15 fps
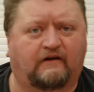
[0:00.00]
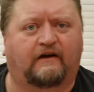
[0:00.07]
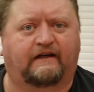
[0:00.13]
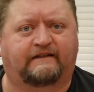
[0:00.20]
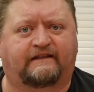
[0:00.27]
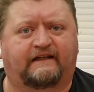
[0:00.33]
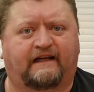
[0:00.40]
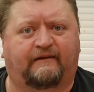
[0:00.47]
Alright,
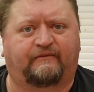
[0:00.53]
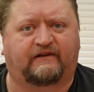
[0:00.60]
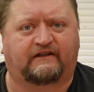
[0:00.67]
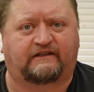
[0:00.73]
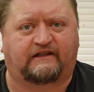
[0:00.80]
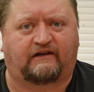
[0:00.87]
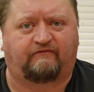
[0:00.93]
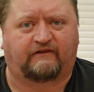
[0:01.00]
today I'm going to
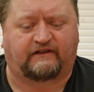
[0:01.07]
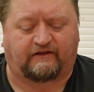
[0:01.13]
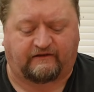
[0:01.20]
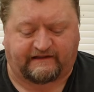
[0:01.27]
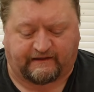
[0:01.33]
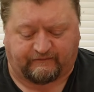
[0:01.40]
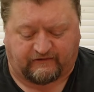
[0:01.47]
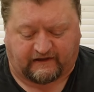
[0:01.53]
share with you
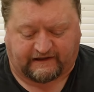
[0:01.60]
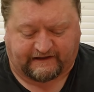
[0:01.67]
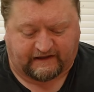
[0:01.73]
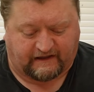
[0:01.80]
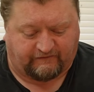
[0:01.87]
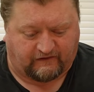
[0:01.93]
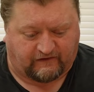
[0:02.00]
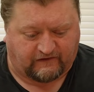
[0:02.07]
some tricks that
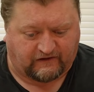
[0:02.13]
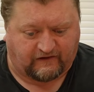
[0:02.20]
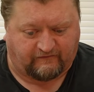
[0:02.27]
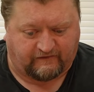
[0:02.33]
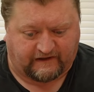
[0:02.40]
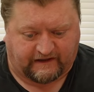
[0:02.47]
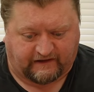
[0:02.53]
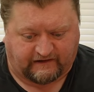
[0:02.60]
I've learned over
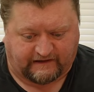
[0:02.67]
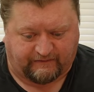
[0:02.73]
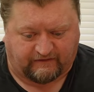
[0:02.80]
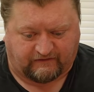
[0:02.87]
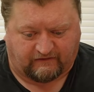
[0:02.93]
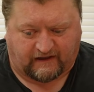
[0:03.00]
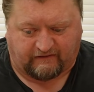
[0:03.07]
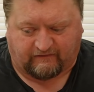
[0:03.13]
the years about
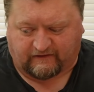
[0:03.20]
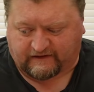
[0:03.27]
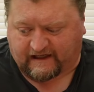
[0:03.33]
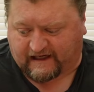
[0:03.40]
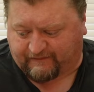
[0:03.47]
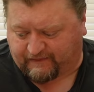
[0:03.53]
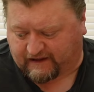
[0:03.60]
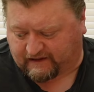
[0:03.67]
drywall
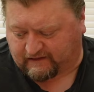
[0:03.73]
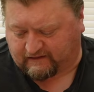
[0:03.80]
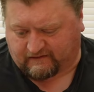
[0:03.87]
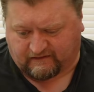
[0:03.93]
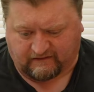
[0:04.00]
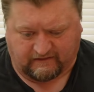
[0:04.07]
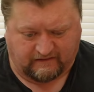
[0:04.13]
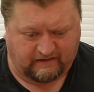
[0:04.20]
taping.
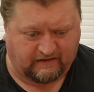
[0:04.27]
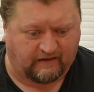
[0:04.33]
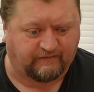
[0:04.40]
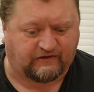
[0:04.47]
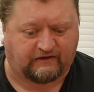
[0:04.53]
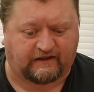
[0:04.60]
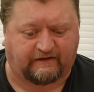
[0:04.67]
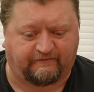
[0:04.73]
I'm
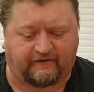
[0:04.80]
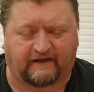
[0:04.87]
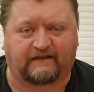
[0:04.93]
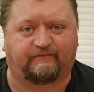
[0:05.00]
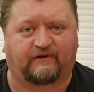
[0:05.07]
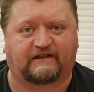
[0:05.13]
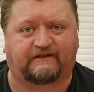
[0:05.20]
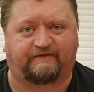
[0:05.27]
sure you can find a
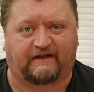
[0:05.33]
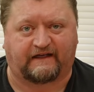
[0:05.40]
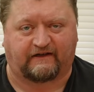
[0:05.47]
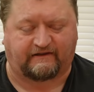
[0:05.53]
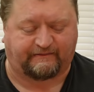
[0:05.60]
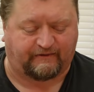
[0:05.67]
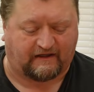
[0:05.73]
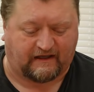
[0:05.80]
bunch of
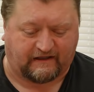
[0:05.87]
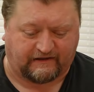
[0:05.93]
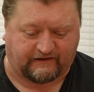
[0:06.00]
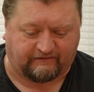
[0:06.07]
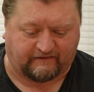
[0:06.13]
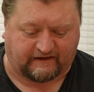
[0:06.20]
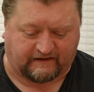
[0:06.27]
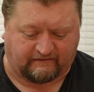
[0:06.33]
videos about how to
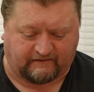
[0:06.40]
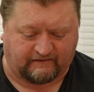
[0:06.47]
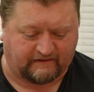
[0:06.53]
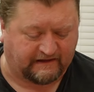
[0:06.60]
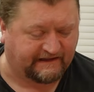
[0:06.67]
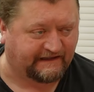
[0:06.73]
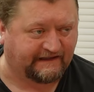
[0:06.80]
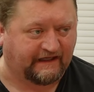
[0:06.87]
do it.
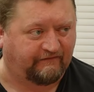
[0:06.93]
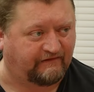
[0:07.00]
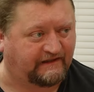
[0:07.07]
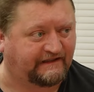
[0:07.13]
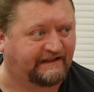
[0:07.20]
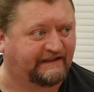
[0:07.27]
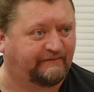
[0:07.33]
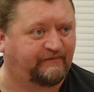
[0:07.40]
This is not what
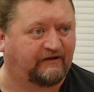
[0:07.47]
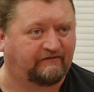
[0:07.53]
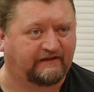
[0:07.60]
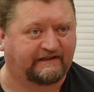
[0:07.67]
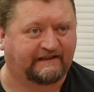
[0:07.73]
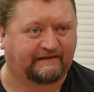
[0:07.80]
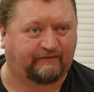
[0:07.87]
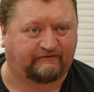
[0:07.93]
this is about.
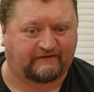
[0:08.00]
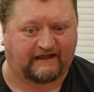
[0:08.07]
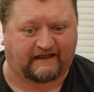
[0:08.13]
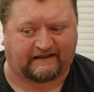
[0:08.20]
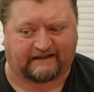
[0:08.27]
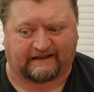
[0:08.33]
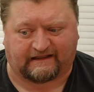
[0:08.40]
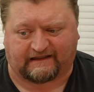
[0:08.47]
This is about
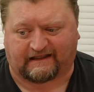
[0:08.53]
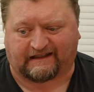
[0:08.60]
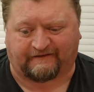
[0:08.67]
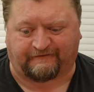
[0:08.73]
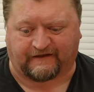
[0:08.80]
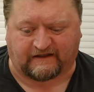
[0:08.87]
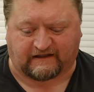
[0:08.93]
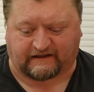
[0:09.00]
technique and
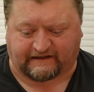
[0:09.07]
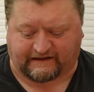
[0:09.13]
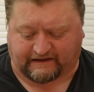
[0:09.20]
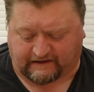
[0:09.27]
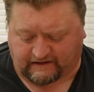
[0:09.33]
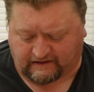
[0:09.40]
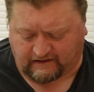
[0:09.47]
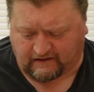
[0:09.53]

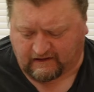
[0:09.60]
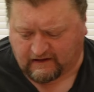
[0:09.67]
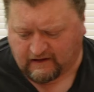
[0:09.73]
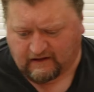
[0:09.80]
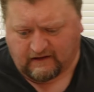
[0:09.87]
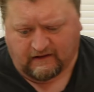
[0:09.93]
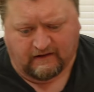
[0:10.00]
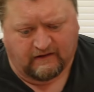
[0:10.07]
efficiency.
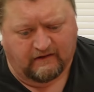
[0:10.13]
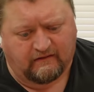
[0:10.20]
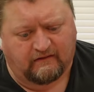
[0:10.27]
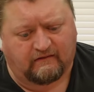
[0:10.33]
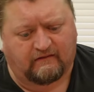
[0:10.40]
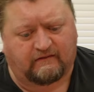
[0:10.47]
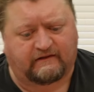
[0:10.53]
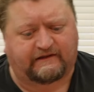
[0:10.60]

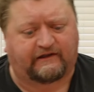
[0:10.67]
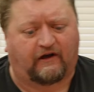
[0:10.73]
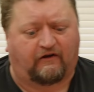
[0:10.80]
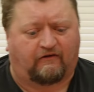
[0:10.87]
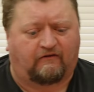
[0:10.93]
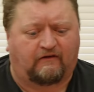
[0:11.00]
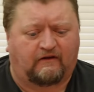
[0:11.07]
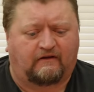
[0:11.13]

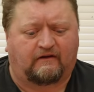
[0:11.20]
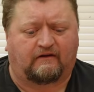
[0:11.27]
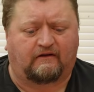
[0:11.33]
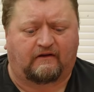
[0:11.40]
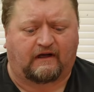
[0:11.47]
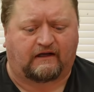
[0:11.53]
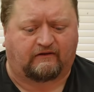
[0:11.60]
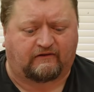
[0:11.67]
So,
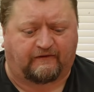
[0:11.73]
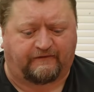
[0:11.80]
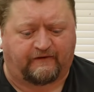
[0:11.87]
I don't know if